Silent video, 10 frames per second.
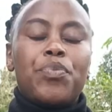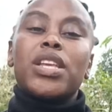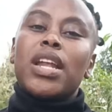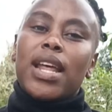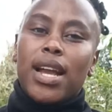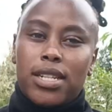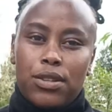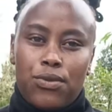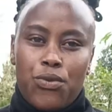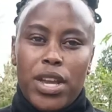in a
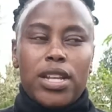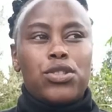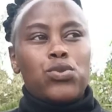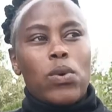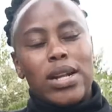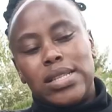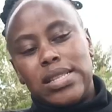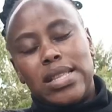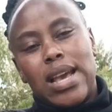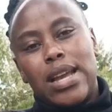negative way
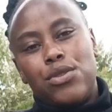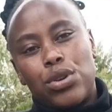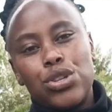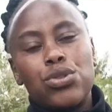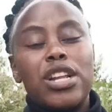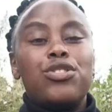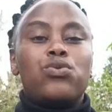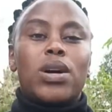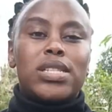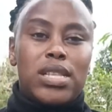towards their education and
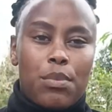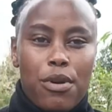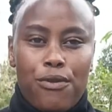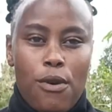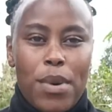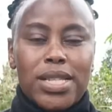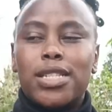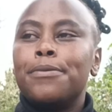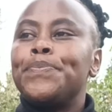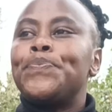towards their
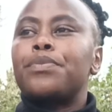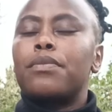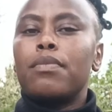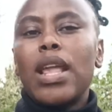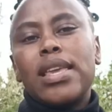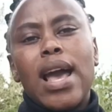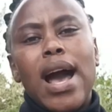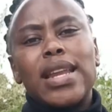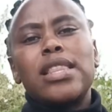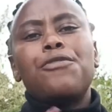performance. Yeah,
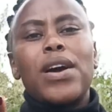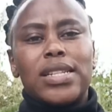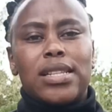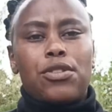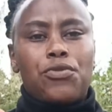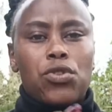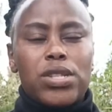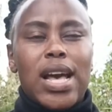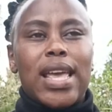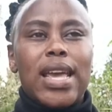another factor that, of
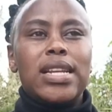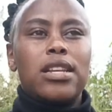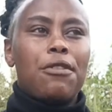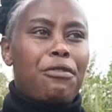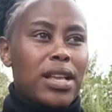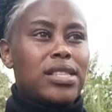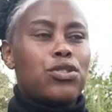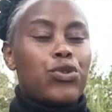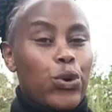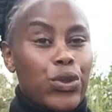course, again, it affects,
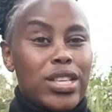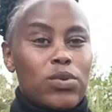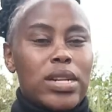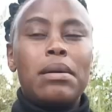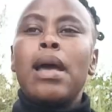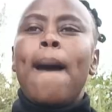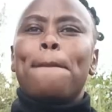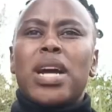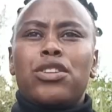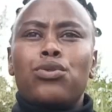though this one
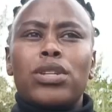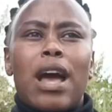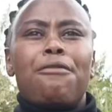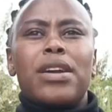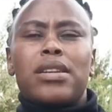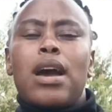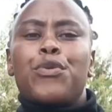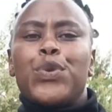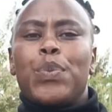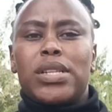might not affect
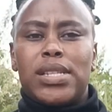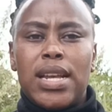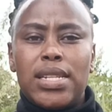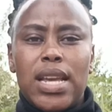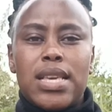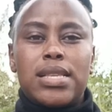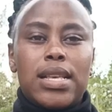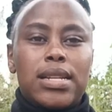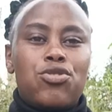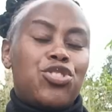100%, is
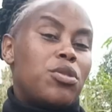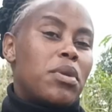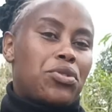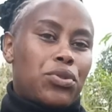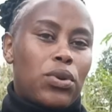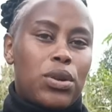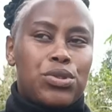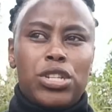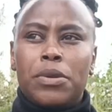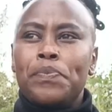the teaching
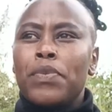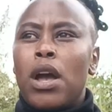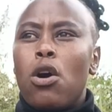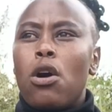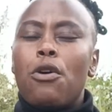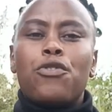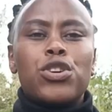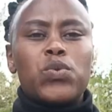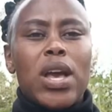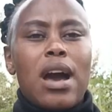methodology. Of
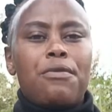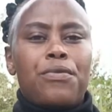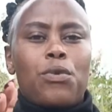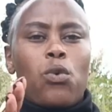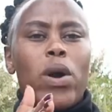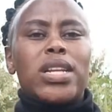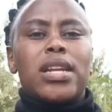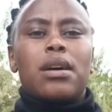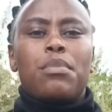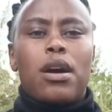course, we have quite a
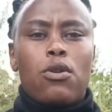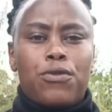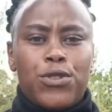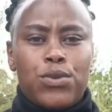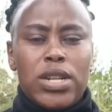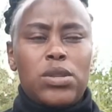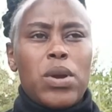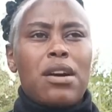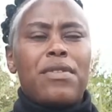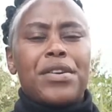number of students.
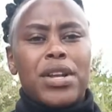We have a